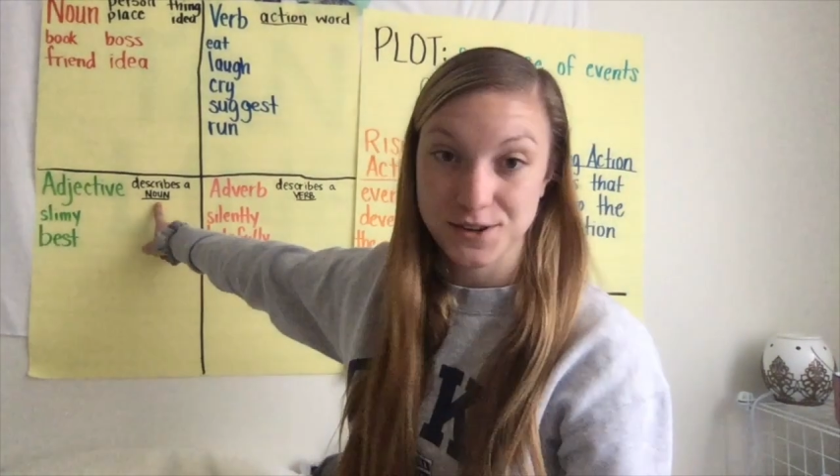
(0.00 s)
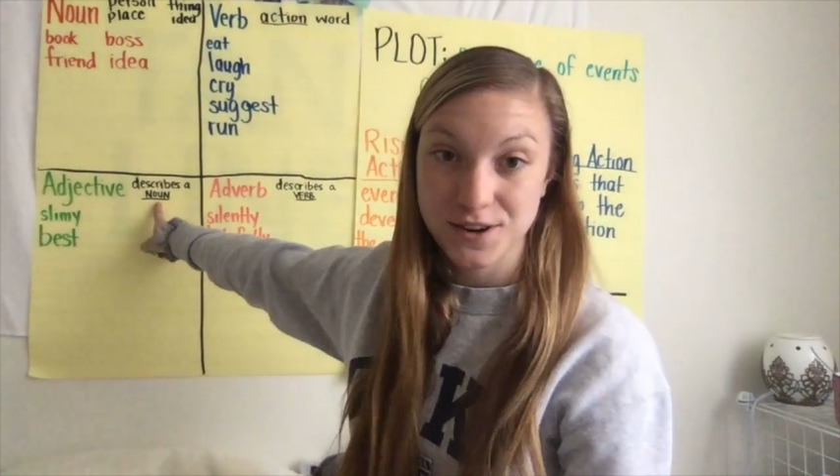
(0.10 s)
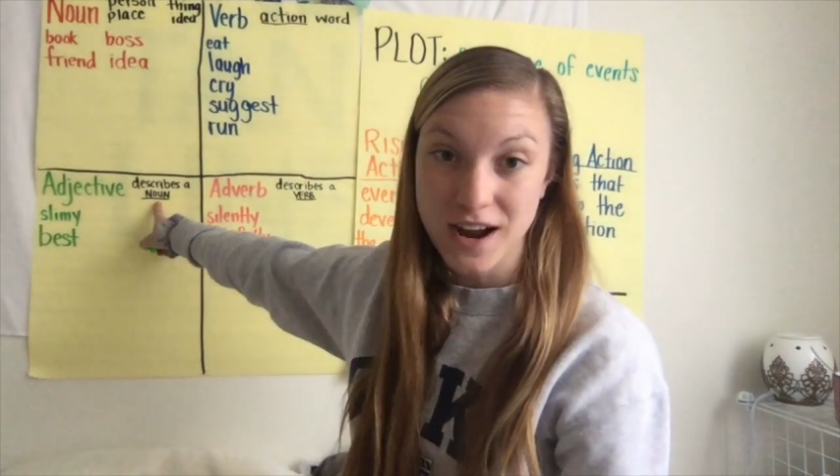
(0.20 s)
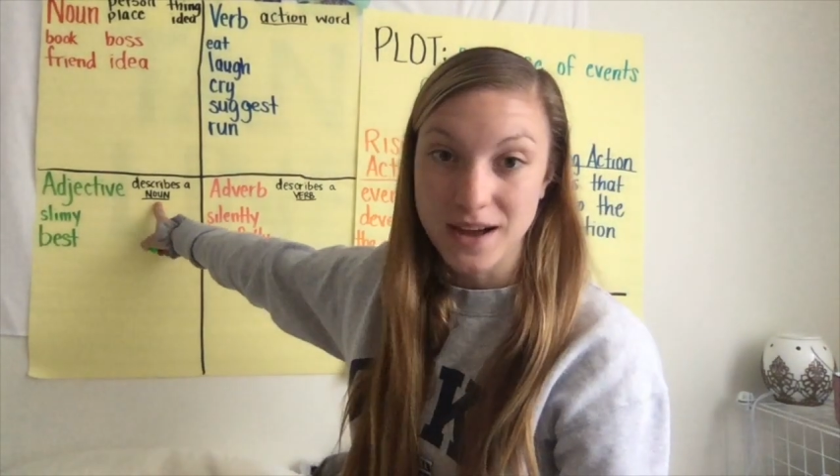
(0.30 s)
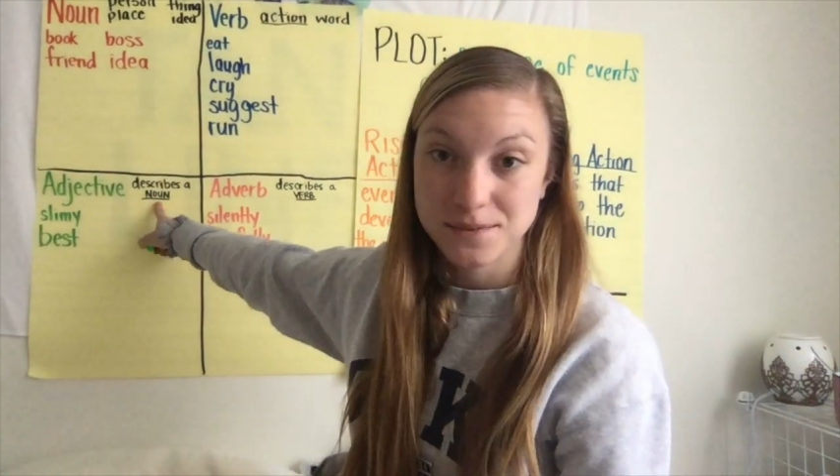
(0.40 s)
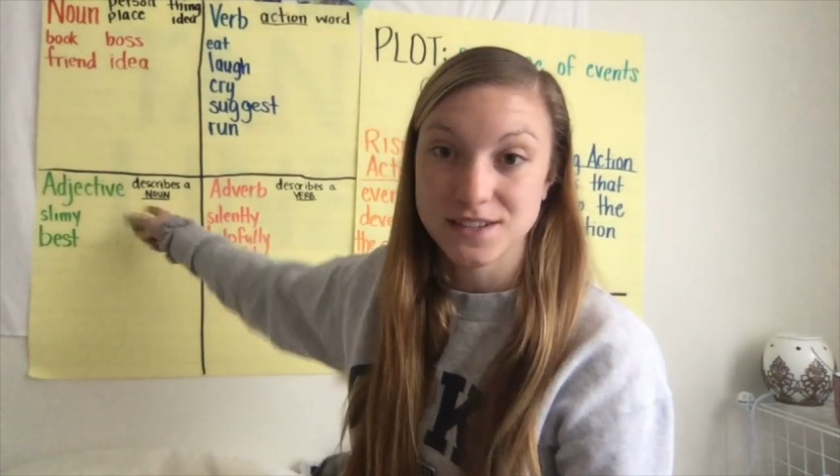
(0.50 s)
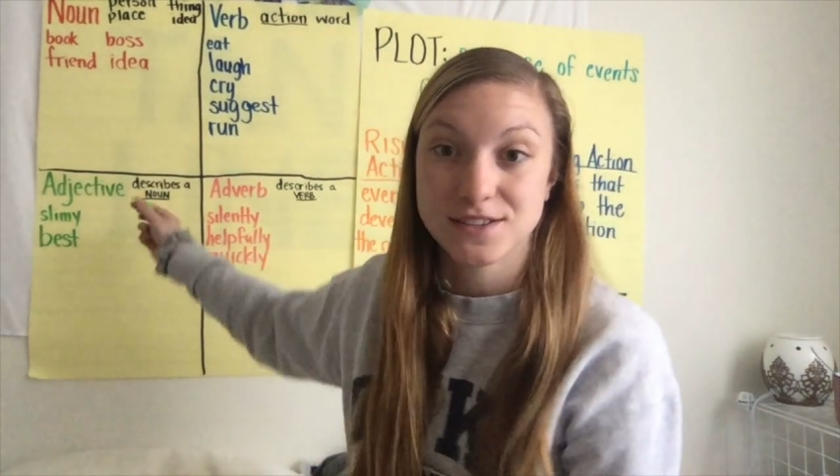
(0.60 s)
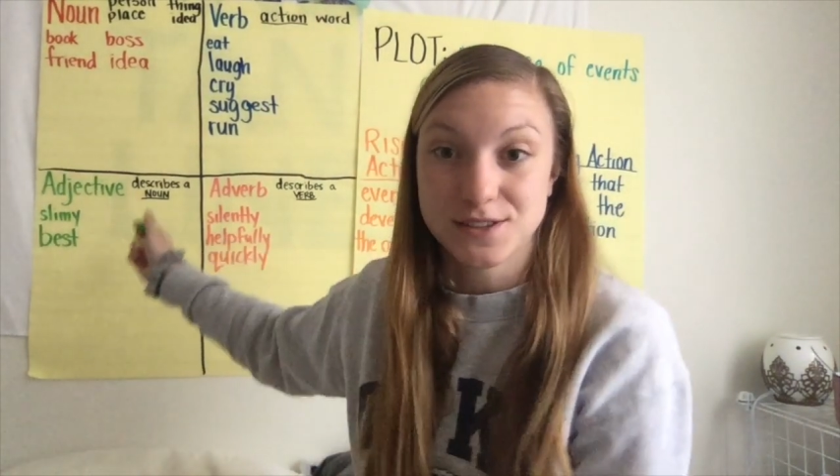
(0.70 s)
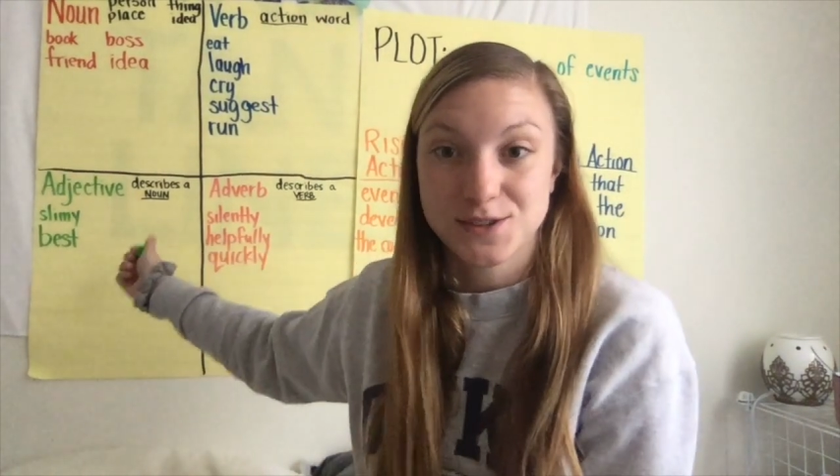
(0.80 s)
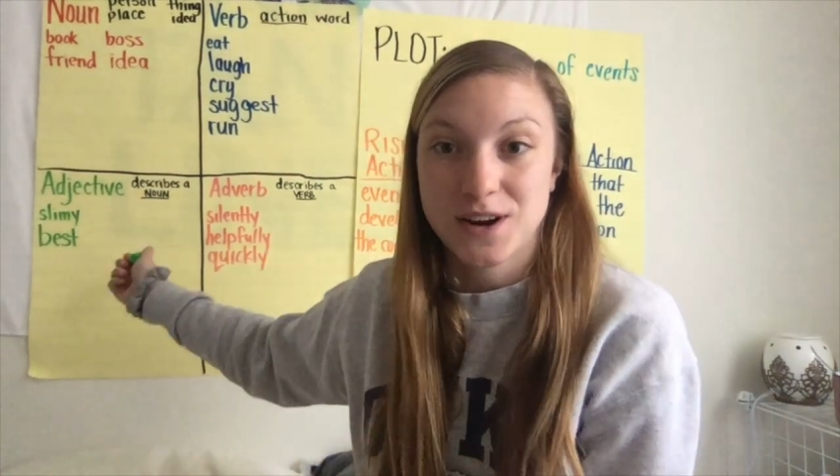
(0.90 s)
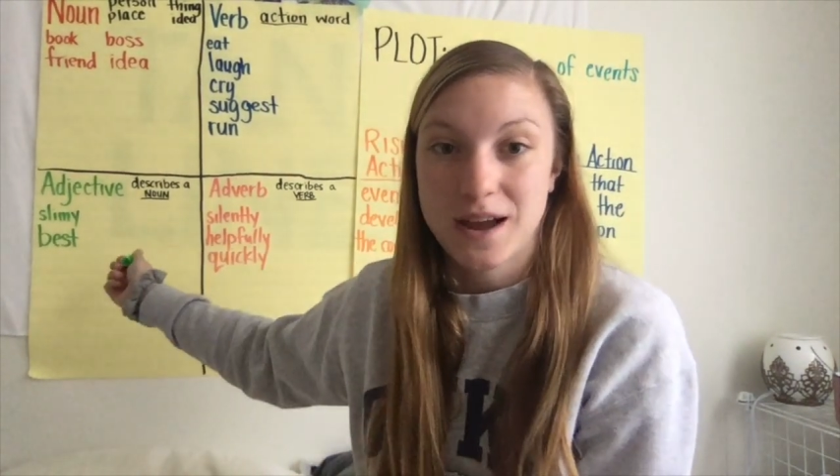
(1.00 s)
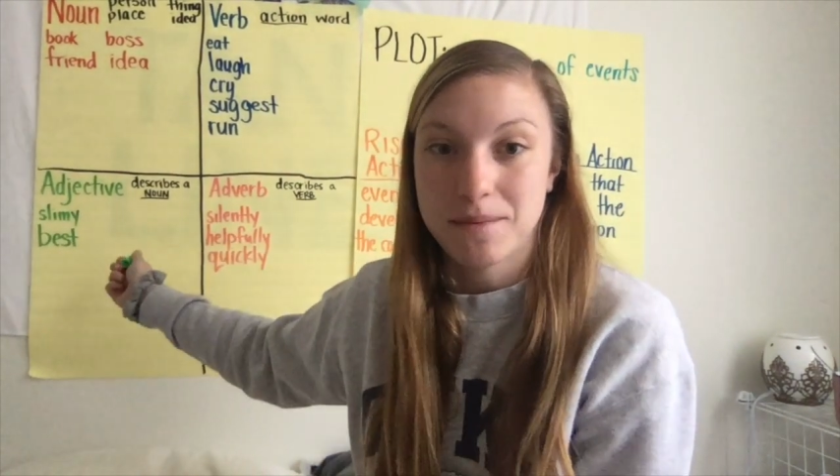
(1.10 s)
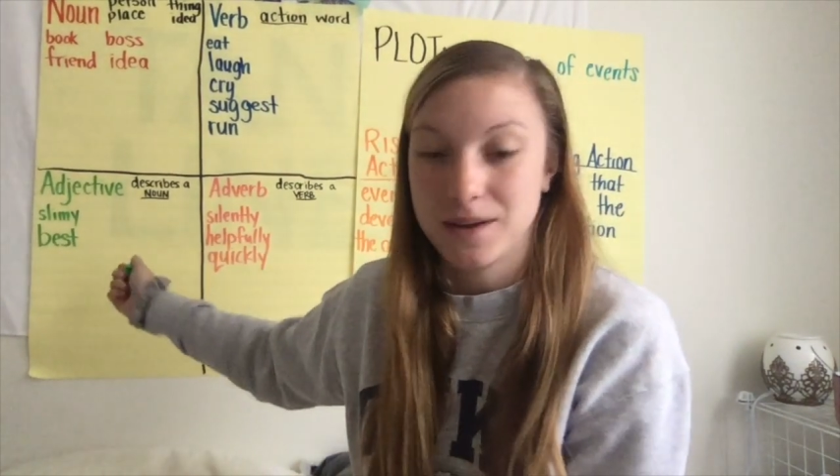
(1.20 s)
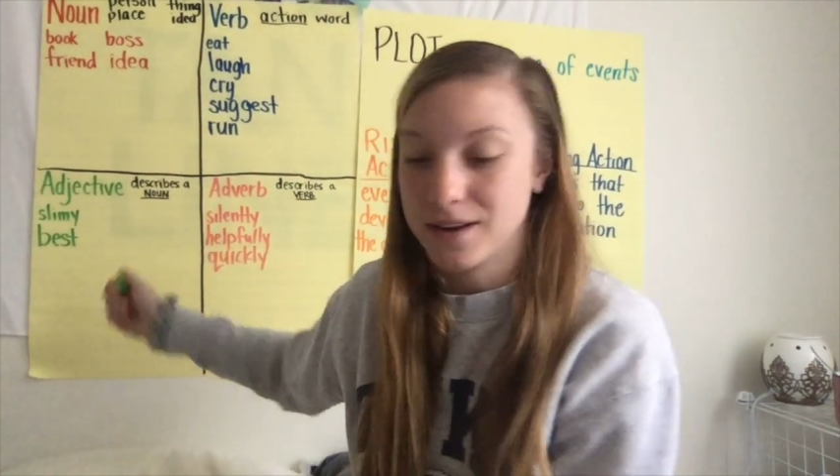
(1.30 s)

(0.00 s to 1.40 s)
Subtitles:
Krabs. It's describing a